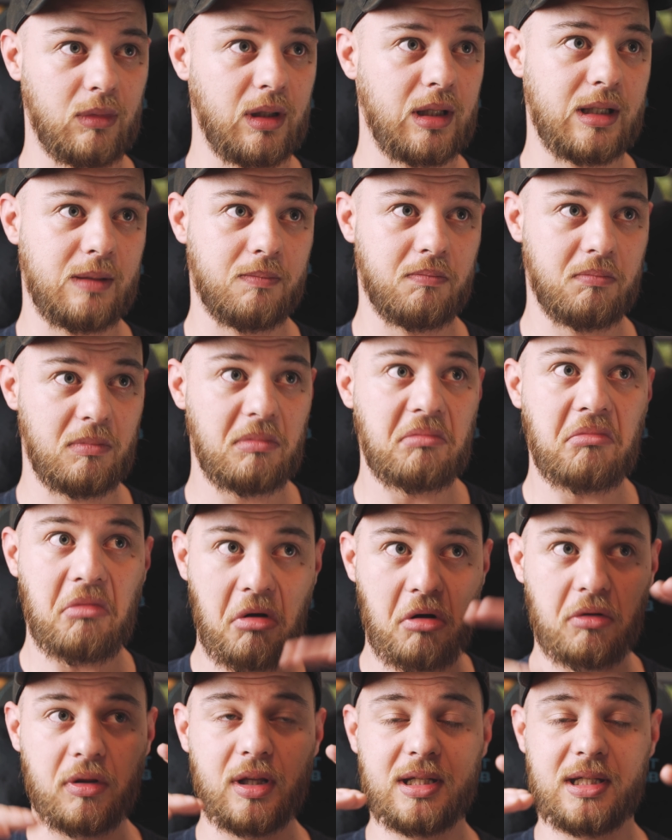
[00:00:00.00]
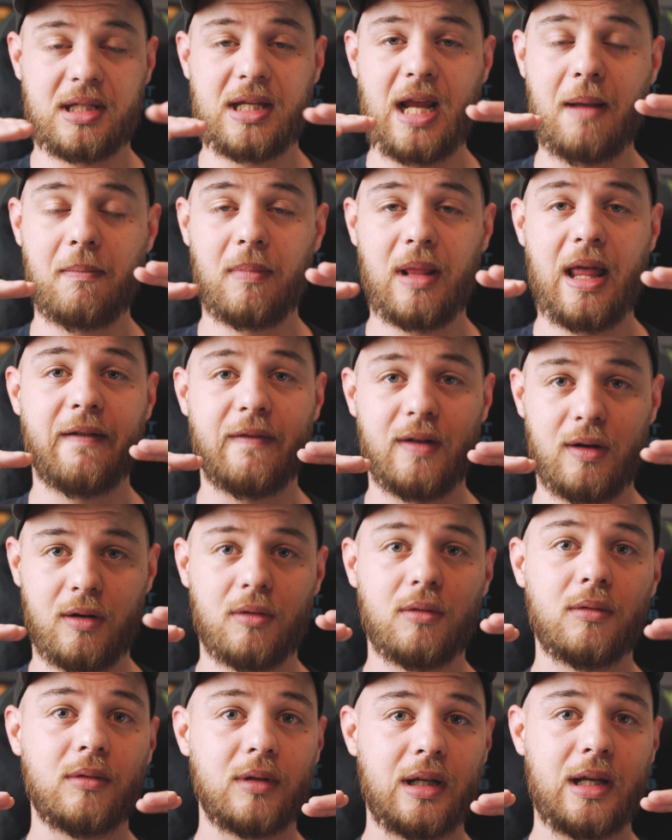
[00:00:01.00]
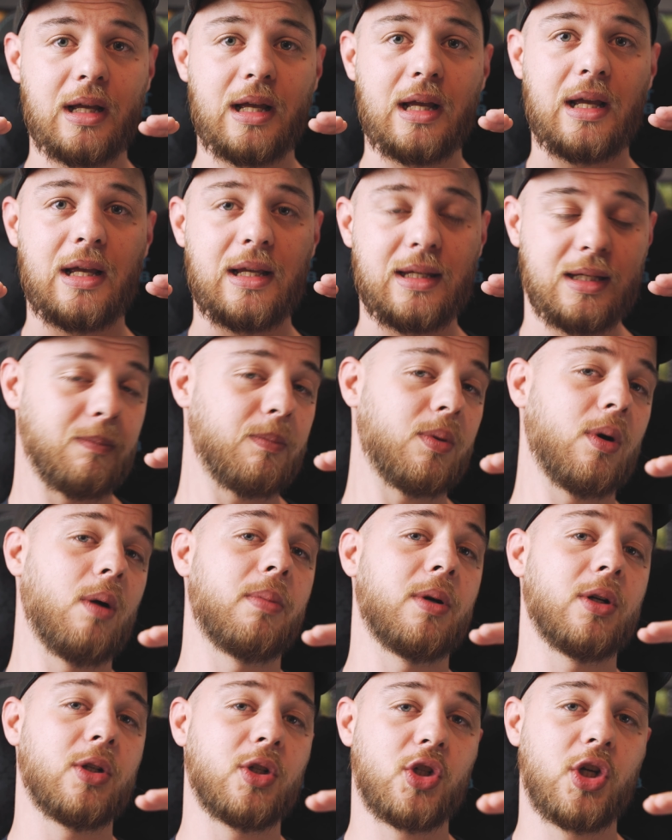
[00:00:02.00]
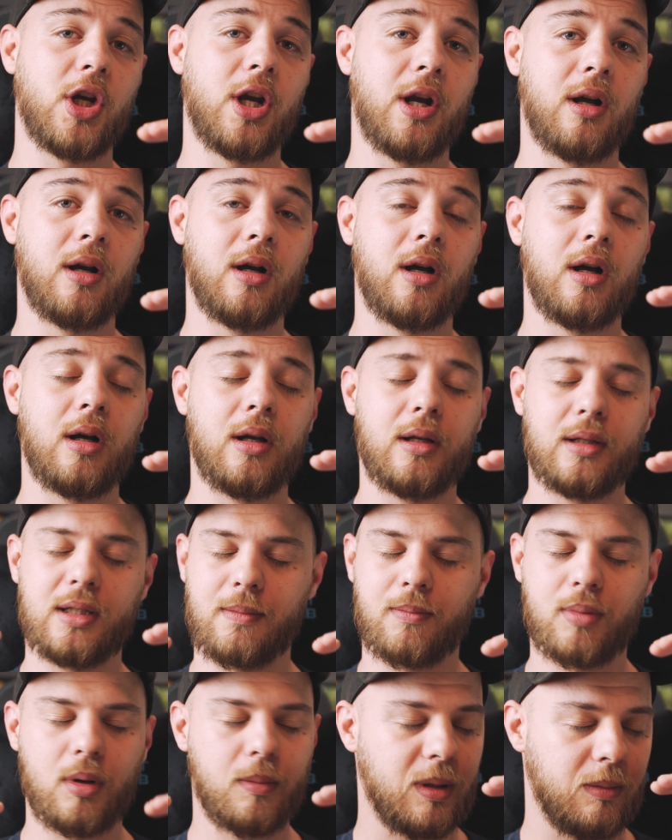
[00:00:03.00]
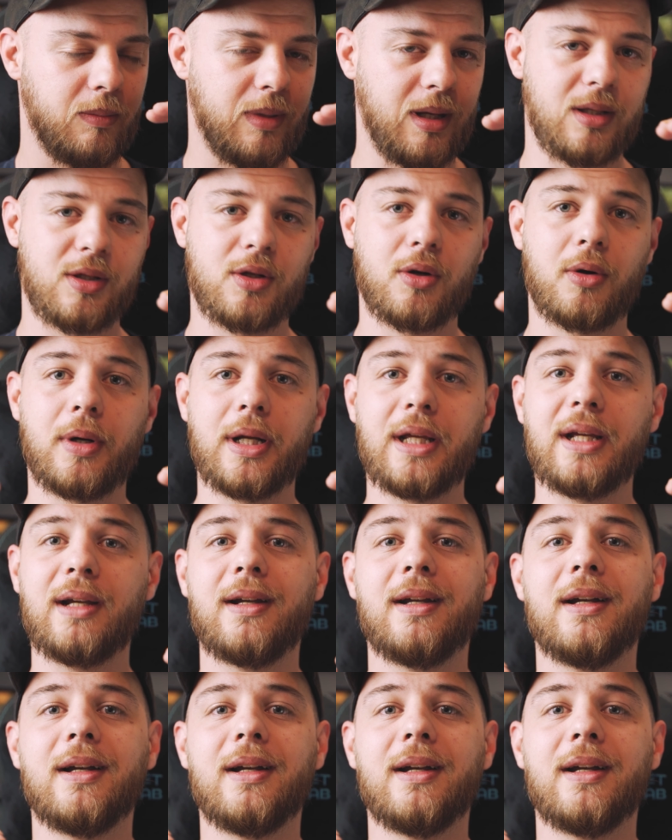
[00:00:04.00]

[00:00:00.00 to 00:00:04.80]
is on the same level as a proper chair, as a proper bed, sorry.